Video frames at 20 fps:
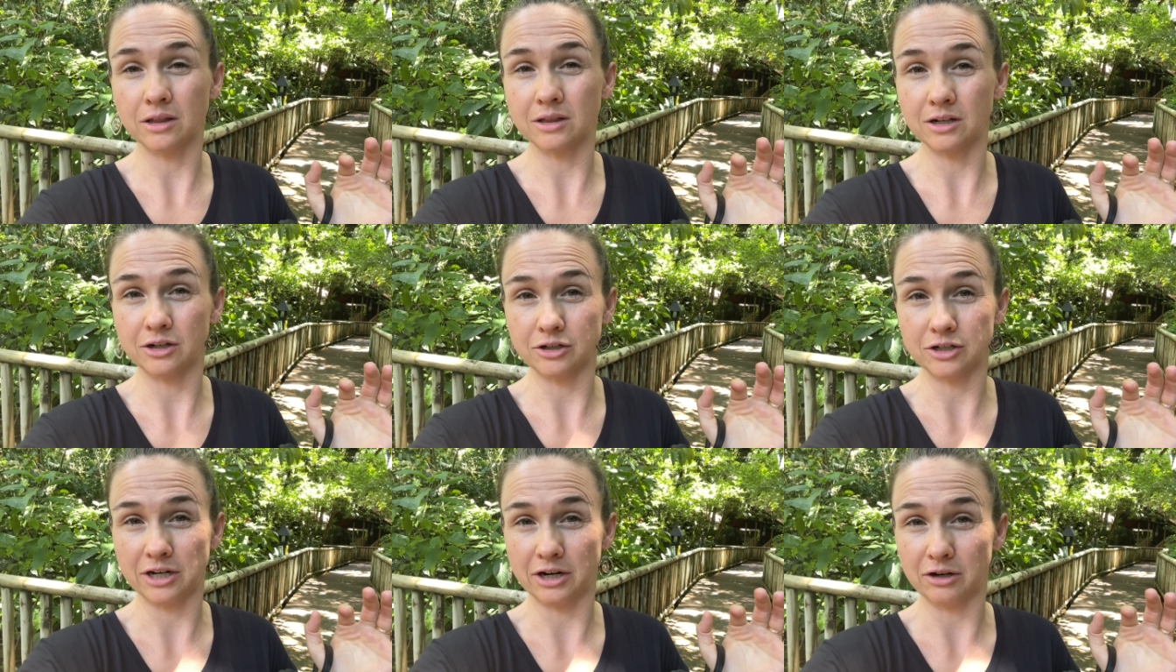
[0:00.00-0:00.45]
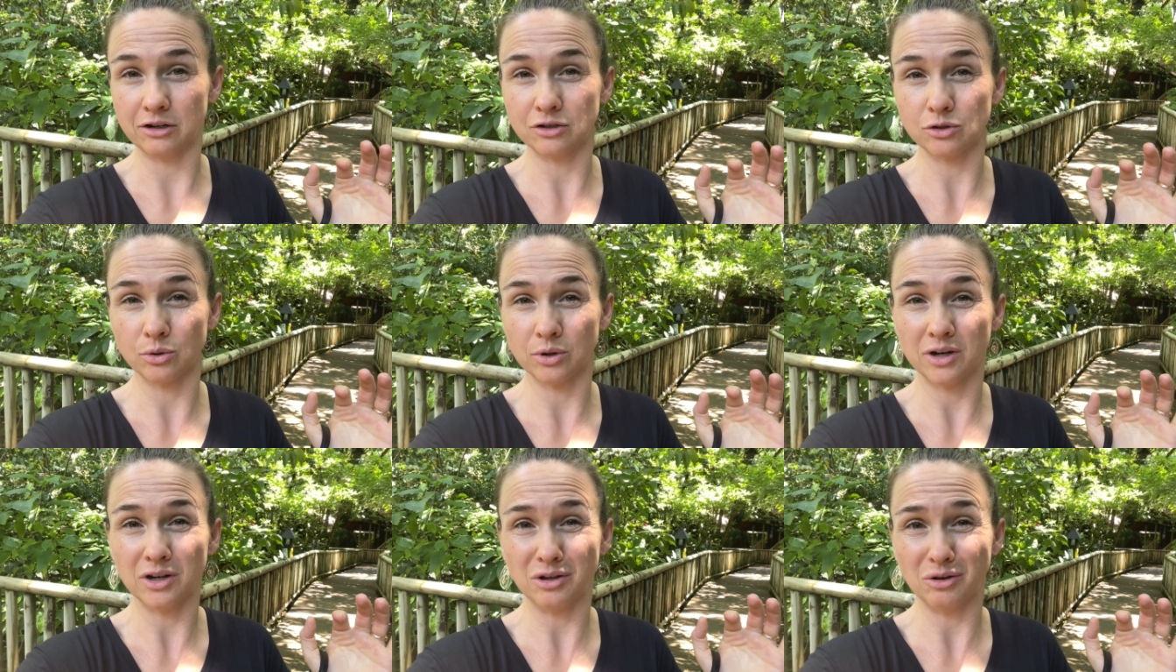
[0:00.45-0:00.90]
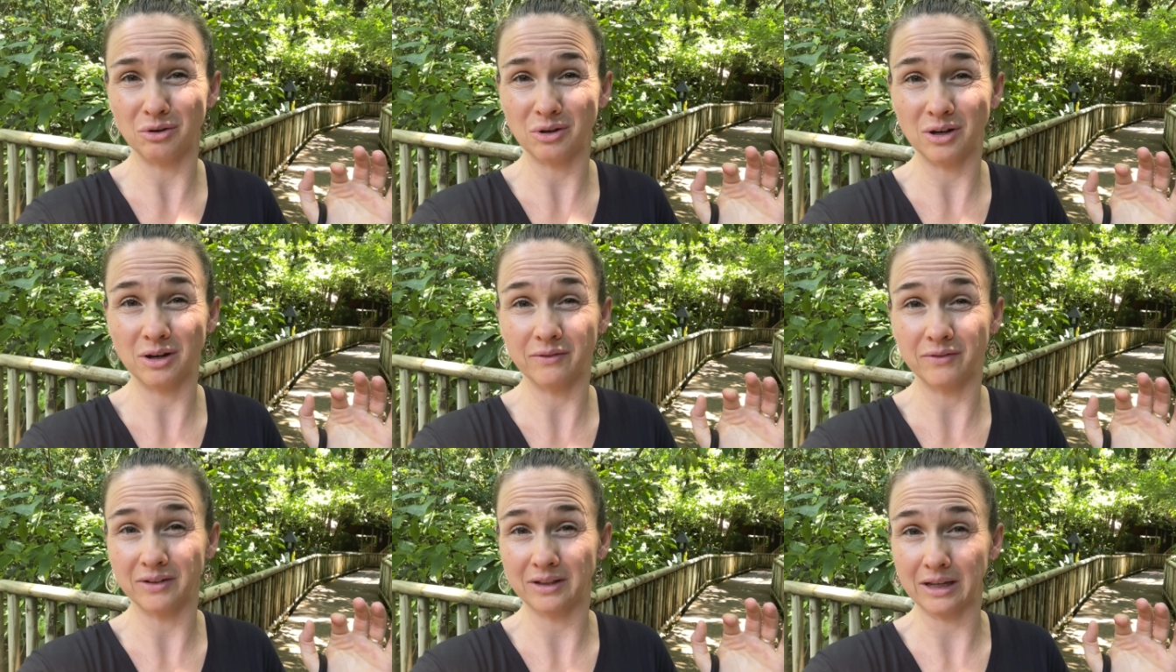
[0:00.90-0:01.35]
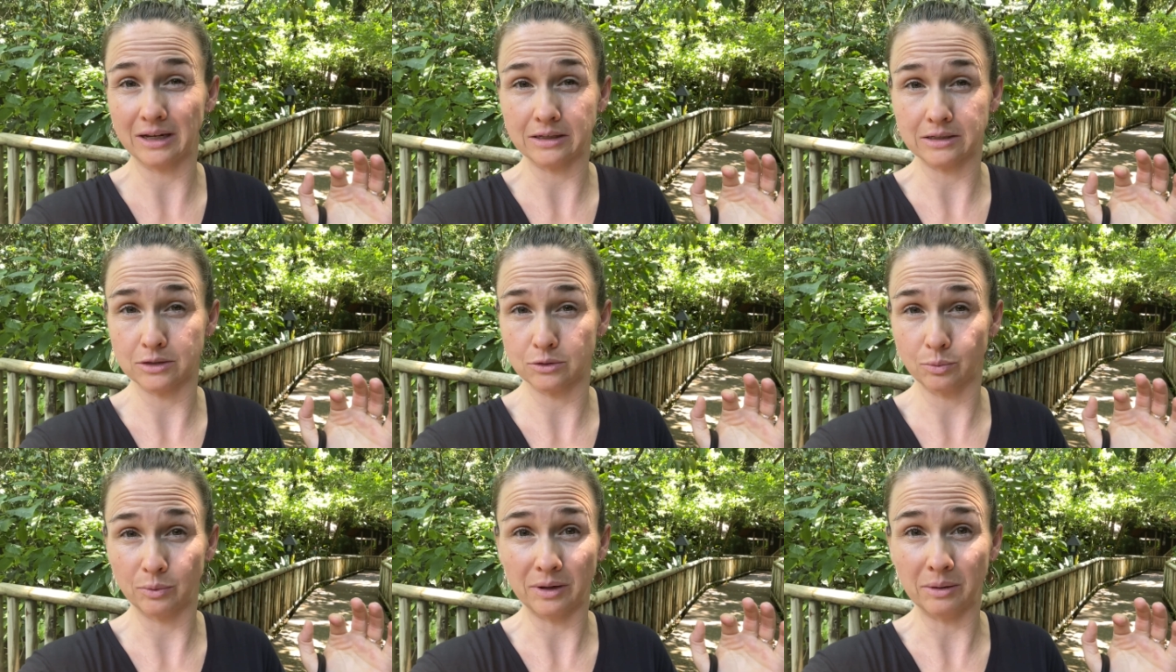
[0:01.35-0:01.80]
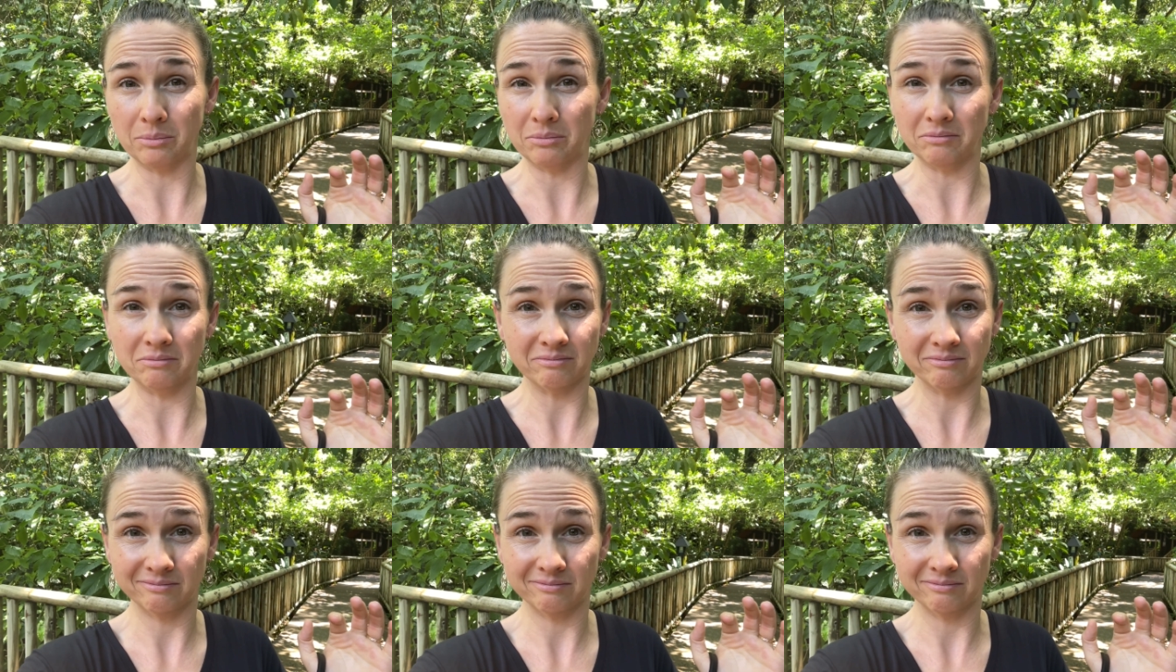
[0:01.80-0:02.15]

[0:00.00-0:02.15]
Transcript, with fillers: in their territory, you can even like swim